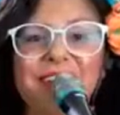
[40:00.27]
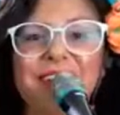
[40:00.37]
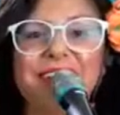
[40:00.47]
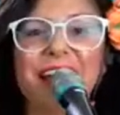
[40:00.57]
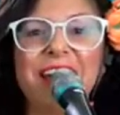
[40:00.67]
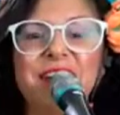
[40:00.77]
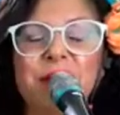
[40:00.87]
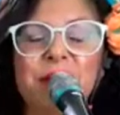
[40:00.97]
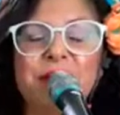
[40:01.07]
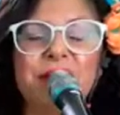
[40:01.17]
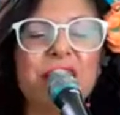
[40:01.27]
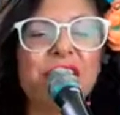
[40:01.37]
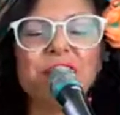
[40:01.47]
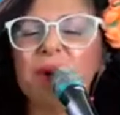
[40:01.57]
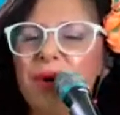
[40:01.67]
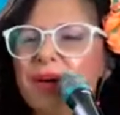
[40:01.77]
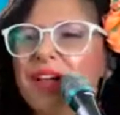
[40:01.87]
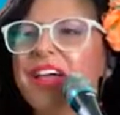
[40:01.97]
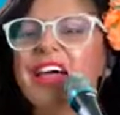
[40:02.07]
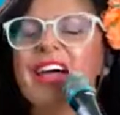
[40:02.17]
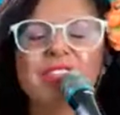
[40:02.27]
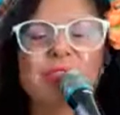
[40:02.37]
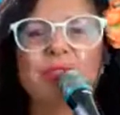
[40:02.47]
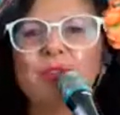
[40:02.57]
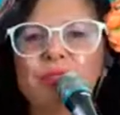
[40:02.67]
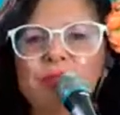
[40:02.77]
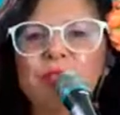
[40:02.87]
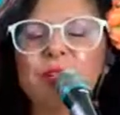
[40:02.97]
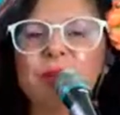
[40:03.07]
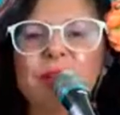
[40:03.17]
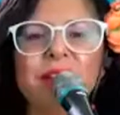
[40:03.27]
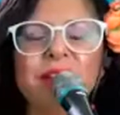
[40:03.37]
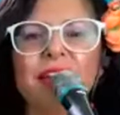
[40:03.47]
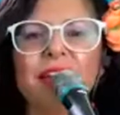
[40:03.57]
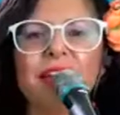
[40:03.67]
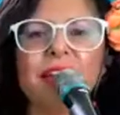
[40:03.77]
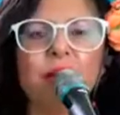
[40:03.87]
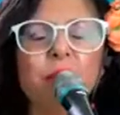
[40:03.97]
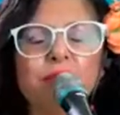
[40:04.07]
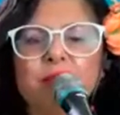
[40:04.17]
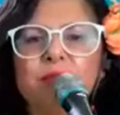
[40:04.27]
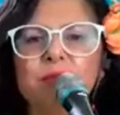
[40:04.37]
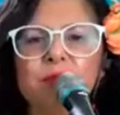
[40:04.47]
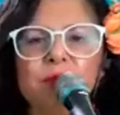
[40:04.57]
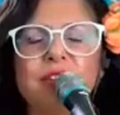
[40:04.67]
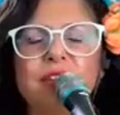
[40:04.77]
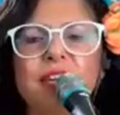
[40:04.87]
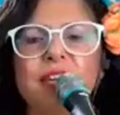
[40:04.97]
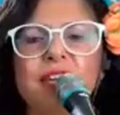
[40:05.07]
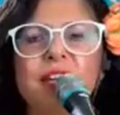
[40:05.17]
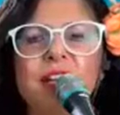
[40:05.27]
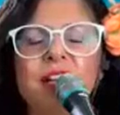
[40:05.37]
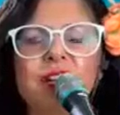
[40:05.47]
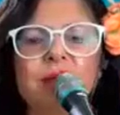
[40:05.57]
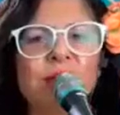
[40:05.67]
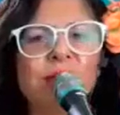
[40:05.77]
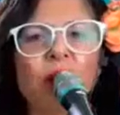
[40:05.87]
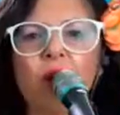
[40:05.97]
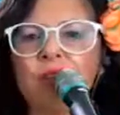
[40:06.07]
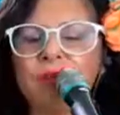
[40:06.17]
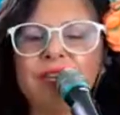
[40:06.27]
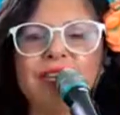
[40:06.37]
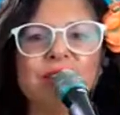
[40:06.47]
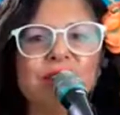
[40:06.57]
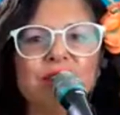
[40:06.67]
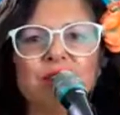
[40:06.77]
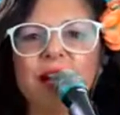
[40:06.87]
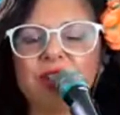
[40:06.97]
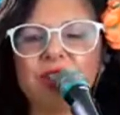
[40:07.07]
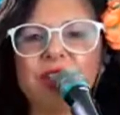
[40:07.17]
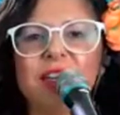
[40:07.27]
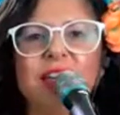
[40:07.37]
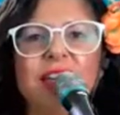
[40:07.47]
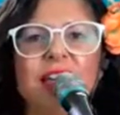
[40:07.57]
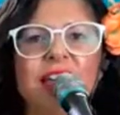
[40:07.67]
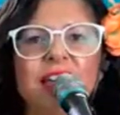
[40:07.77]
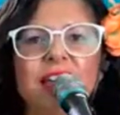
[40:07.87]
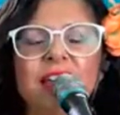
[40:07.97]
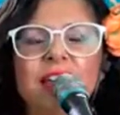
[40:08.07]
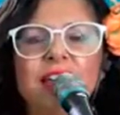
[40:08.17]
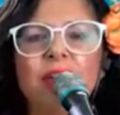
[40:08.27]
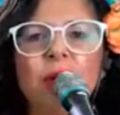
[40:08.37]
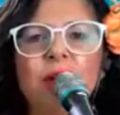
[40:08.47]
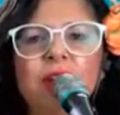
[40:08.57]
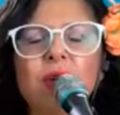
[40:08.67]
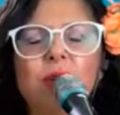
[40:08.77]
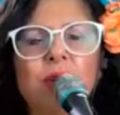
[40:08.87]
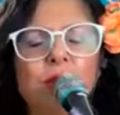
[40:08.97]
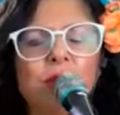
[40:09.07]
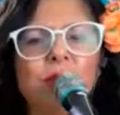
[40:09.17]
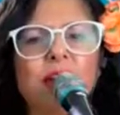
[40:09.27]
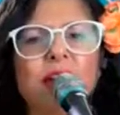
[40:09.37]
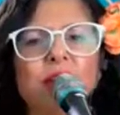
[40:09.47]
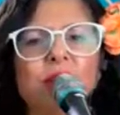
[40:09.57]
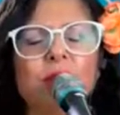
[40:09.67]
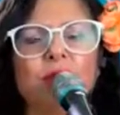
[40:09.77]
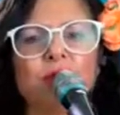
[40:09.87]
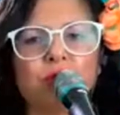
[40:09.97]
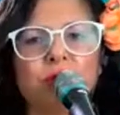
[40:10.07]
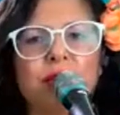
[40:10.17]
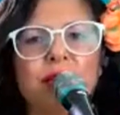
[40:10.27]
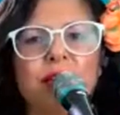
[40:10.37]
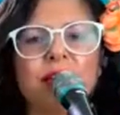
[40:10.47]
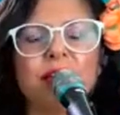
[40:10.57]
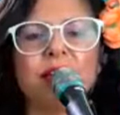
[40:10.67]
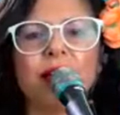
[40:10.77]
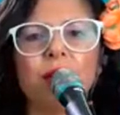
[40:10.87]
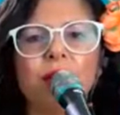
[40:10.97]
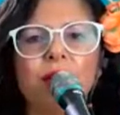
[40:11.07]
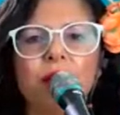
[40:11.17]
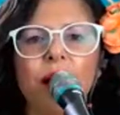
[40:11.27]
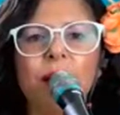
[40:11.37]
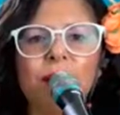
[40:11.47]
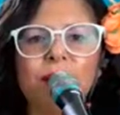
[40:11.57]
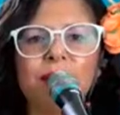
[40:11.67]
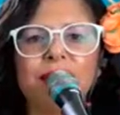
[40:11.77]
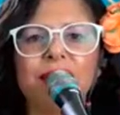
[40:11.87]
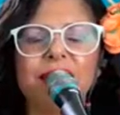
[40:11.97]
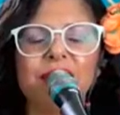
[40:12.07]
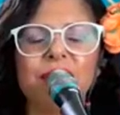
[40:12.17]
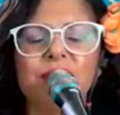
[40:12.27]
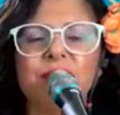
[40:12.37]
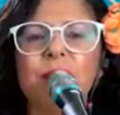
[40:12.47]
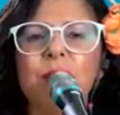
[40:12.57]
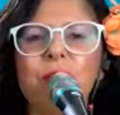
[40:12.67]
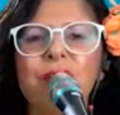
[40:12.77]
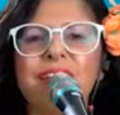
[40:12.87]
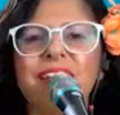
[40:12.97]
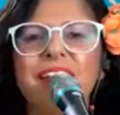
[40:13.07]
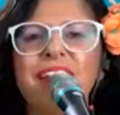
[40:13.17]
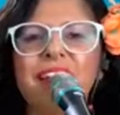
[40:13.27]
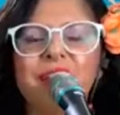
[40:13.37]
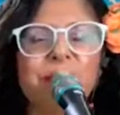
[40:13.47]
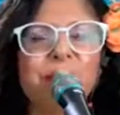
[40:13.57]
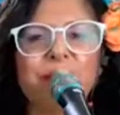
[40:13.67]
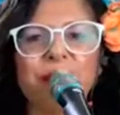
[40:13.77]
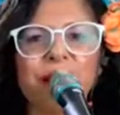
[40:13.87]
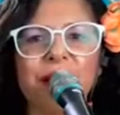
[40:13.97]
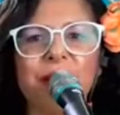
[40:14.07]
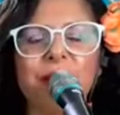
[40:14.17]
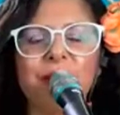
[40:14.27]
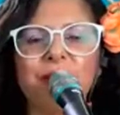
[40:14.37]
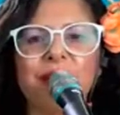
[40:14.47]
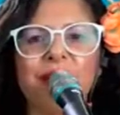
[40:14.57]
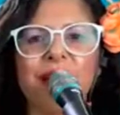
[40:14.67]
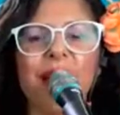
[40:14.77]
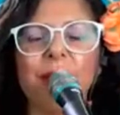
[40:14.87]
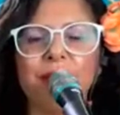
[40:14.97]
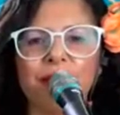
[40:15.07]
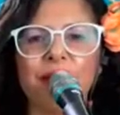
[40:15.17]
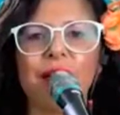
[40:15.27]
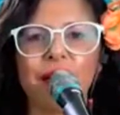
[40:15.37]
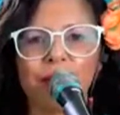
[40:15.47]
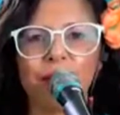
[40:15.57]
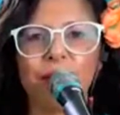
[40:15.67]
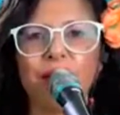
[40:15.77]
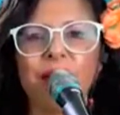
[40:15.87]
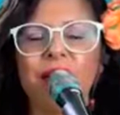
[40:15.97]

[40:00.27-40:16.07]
at 9 in the morning. You're like, I just feel really compelled. Like I always loved music and something's calling me in this direction. And, I know you know music. I know you know social media. Like, how can you help me? And there was nobody in the world that I would have been happier to help.